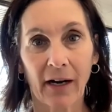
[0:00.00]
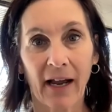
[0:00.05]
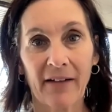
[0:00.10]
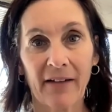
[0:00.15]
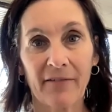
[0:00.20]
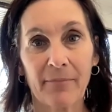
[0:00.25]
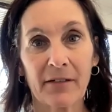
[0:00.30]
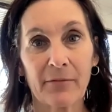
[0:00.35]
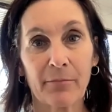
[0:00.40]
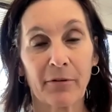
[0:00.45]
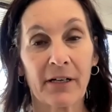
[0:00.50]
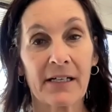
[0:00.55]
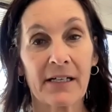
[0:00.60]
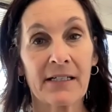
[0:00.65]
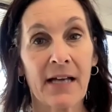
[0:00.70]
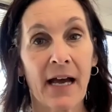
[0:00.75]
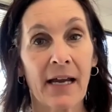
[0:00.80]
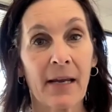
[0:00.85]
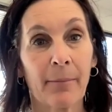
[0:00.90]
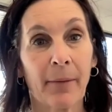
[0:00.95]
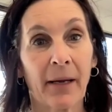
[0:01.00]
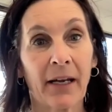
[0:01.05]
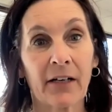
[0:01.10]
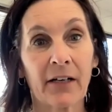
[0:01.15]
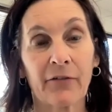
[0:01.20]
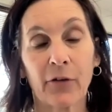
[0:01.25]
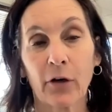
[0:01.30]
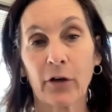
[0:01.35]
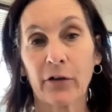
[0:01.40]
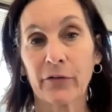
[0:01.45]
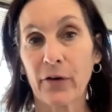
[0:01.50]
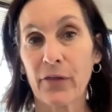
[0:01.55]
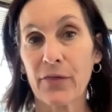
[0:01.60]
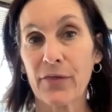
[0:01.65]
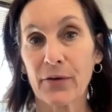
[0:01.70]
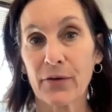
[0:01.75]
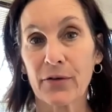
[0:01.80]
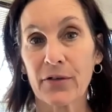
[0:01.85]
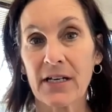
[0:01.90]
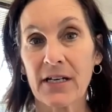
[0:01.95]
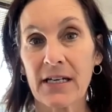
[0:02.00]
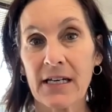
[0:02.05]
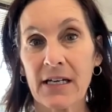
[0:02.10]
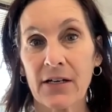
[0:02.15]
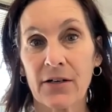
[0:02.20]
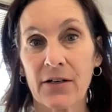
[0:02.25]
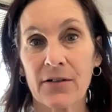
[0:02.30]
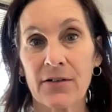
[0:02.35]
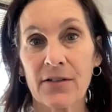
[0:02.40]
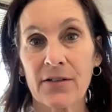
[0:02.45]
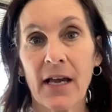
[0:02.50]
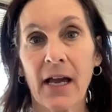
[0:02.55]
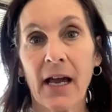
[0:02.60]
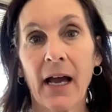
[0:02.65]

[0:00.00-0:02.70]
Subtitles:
I've been pre-diabetic for over 30 years.